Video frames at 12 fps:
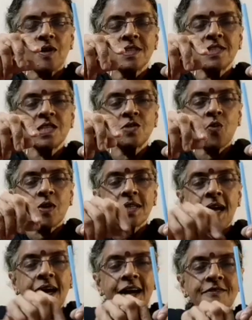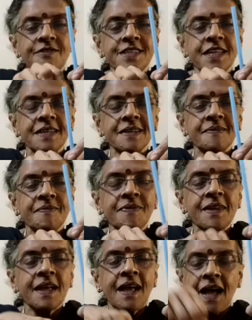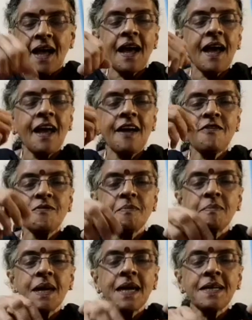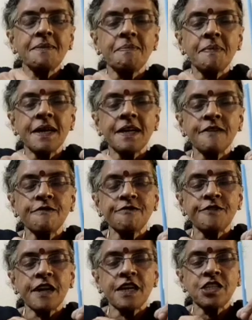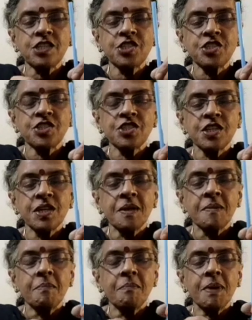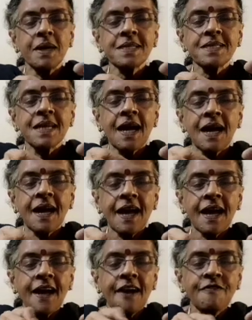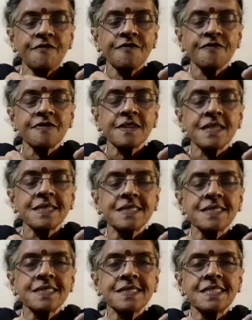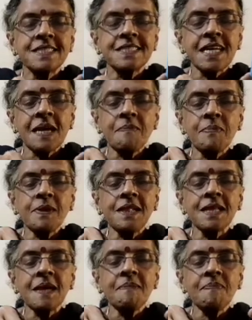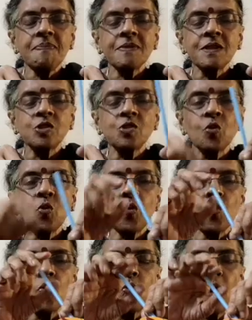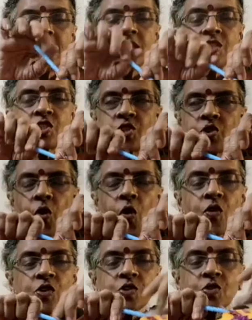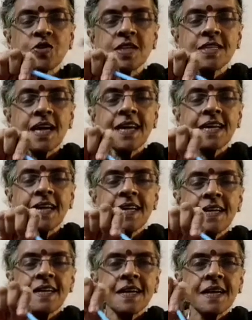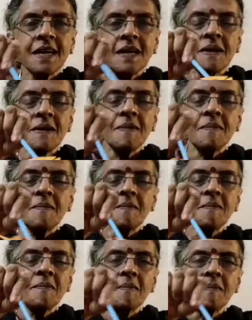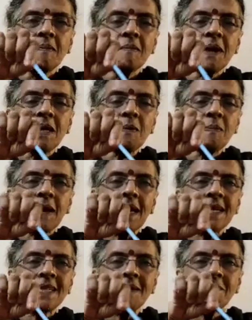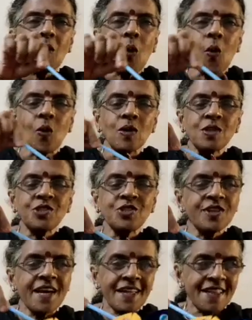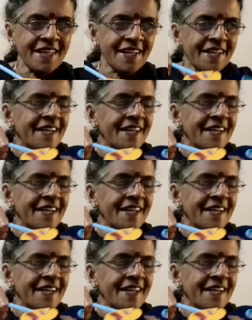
This is what I have done. I have made many fish, but I have stapled them to one straw so that I can manipulate them all together.